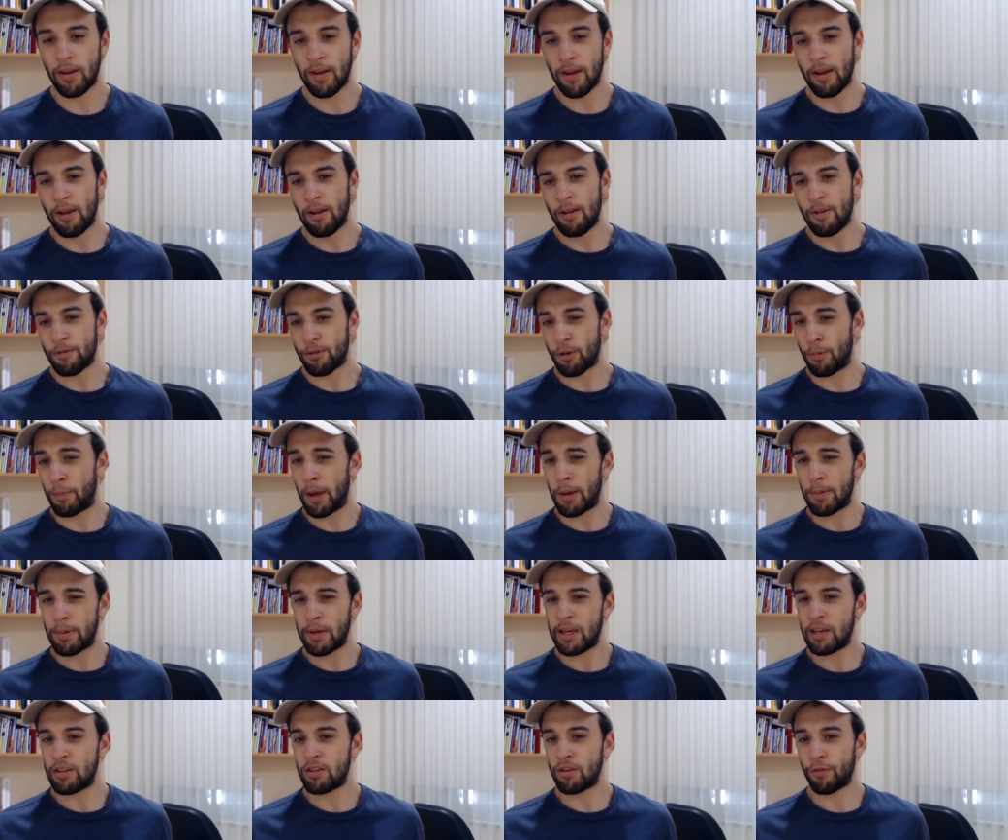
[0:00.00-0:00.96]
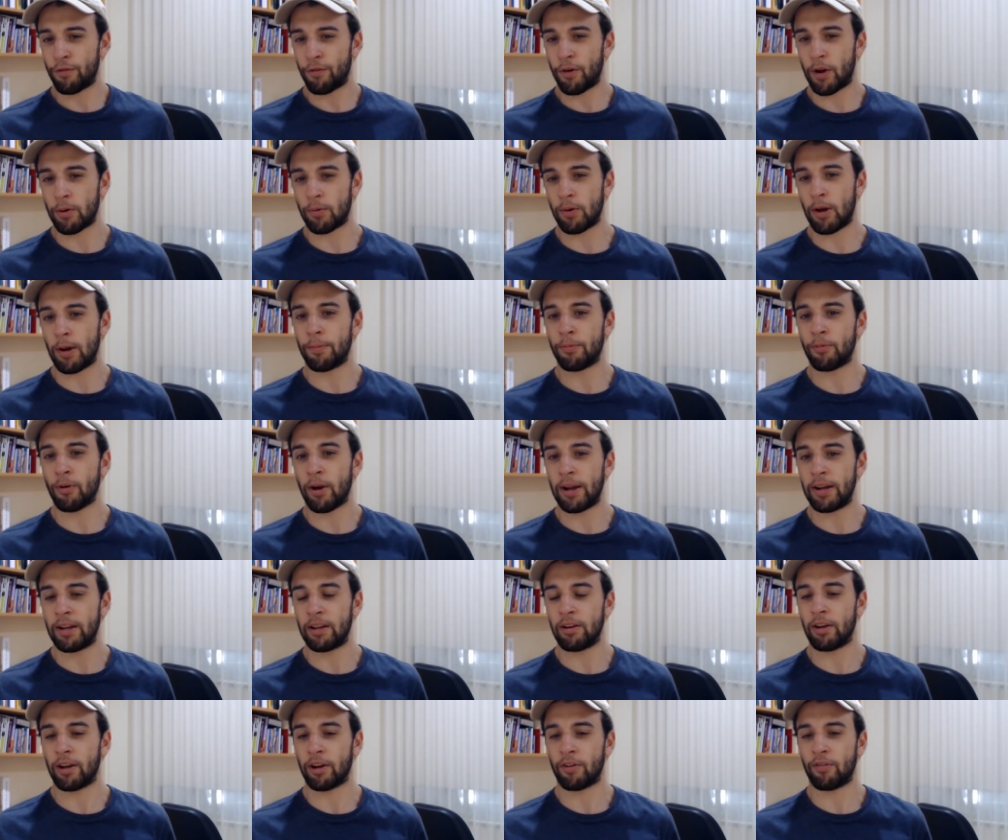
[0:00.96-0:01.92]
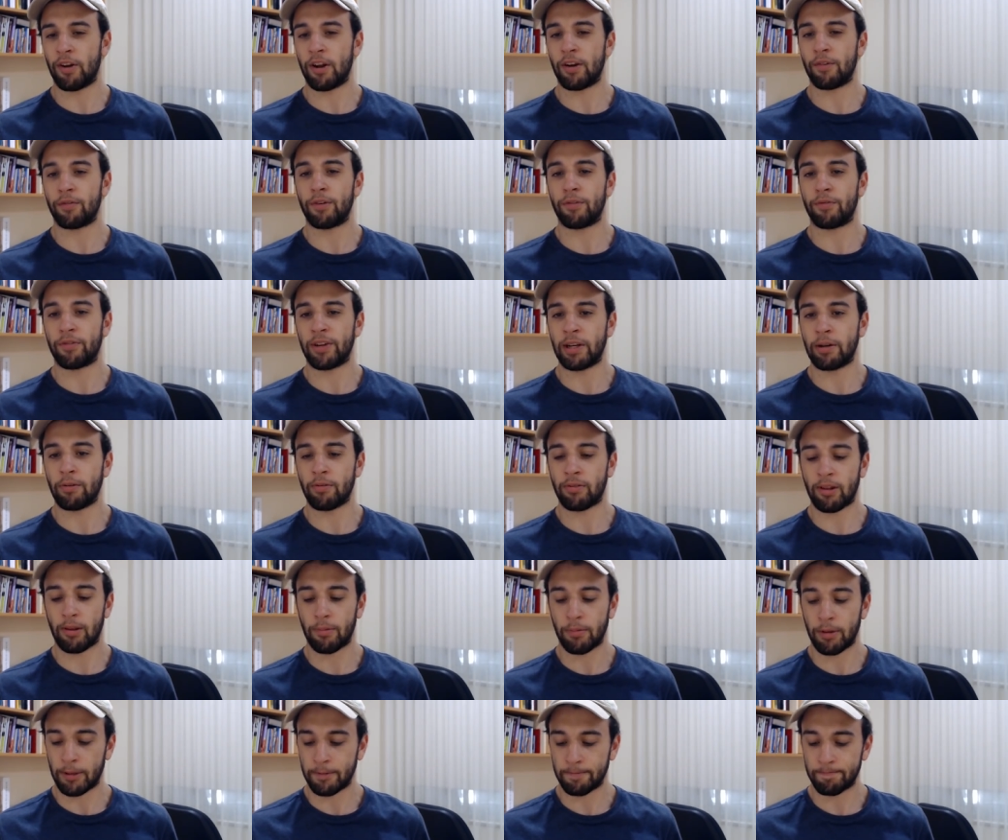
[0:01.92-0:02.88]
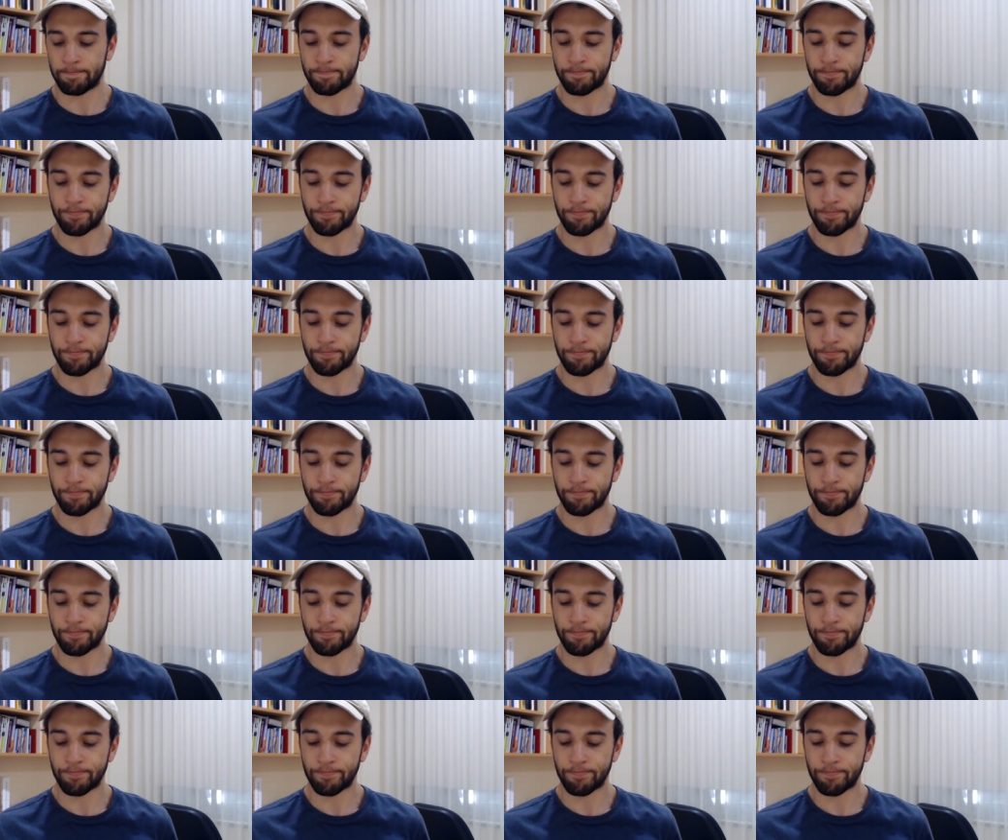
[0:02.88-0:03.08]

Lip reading: So maybe he's your final upgrade in like round 15 or something.